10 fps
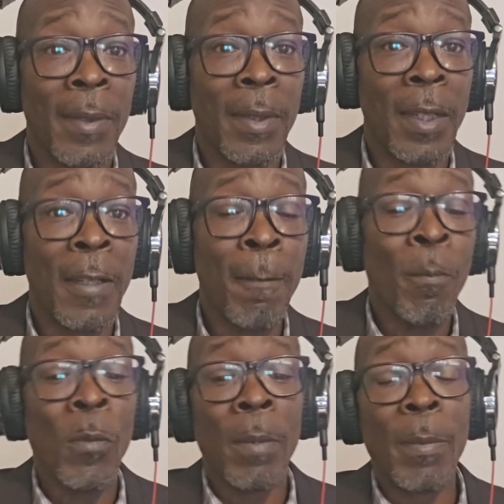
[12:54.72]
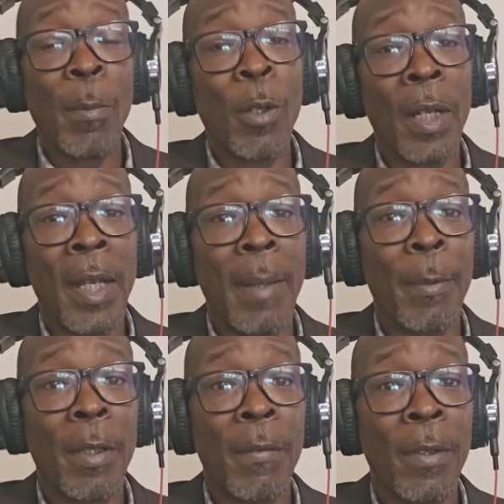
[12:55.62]
Okay, be more than
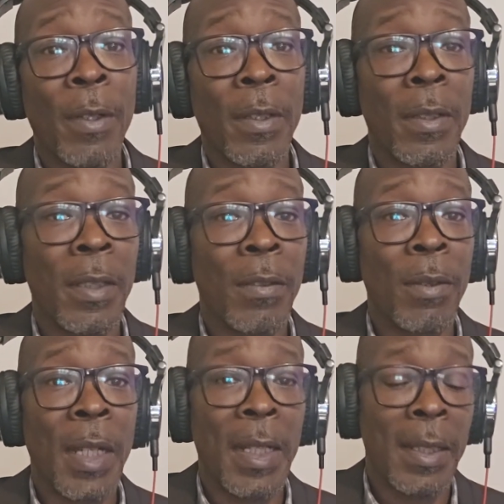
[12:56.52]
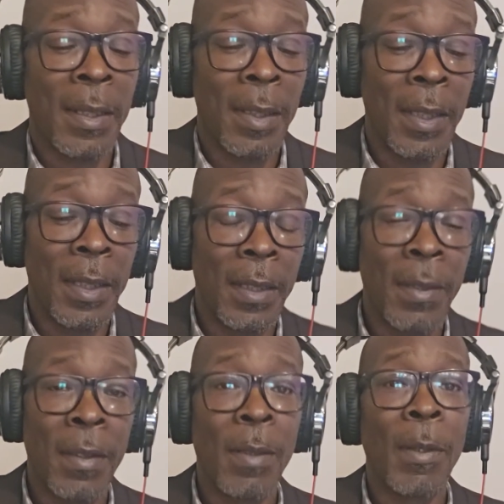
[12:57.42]
happy to further assist you guys
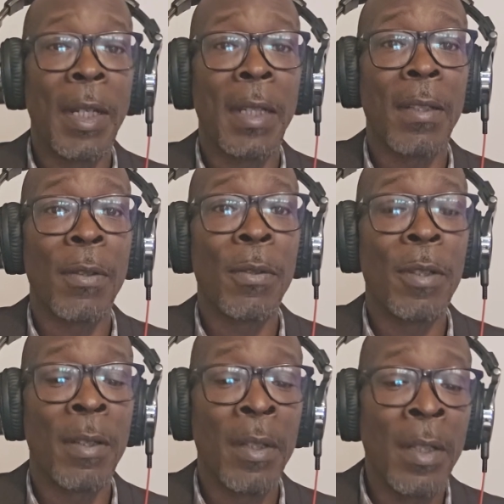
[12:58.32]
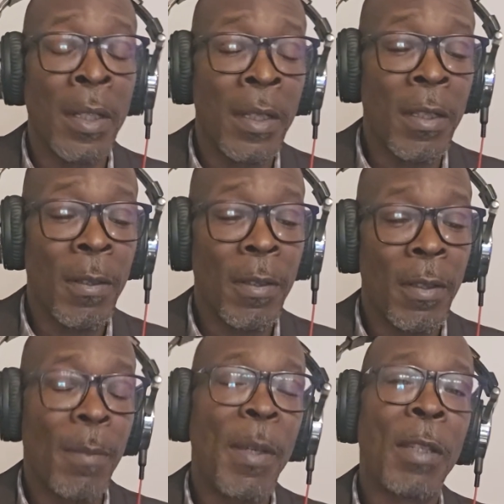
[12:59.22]
and see what I could do to
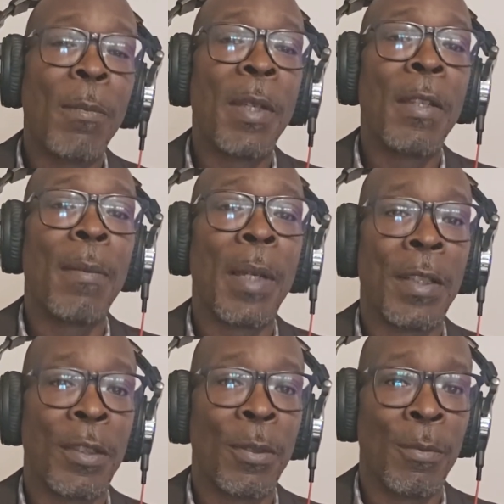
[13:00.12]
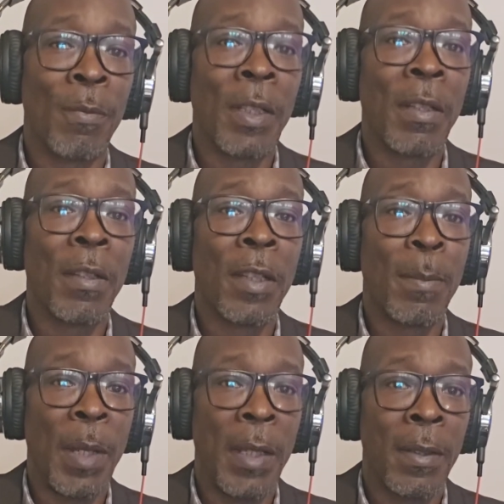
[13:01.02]
make you be your best you and look
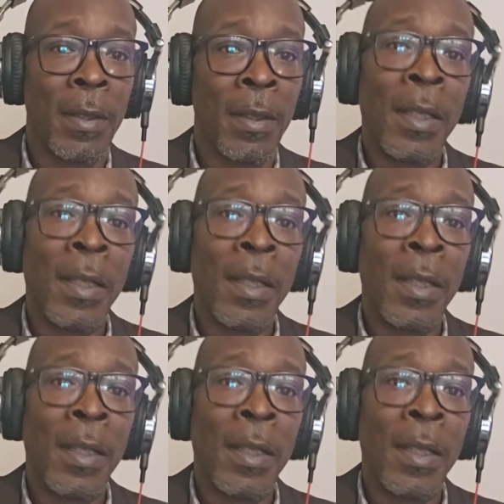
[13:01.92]
your best.